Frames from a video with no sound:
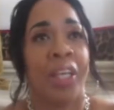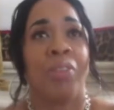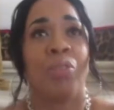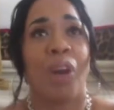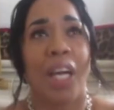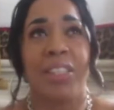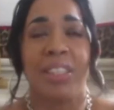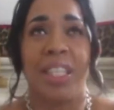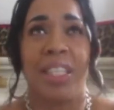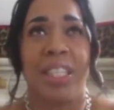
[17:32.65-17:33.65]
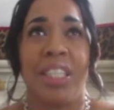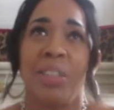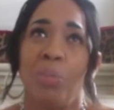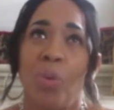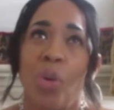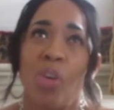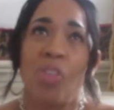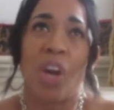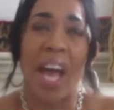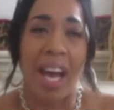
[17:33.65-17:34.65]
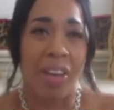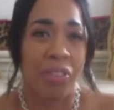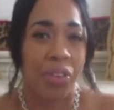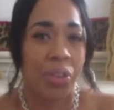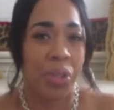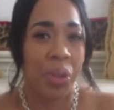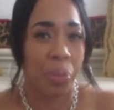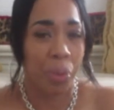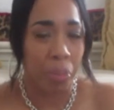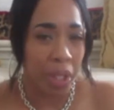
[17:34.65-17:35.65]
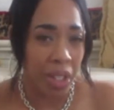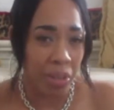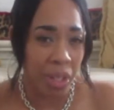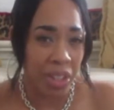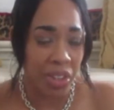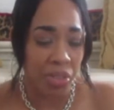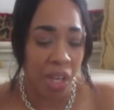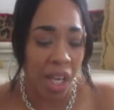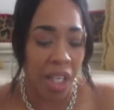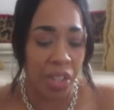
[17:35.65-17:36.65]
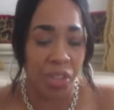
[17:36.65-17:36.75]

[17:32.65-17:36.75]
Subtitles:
Rocksteady is more of an Afro-Caribbean restaurant.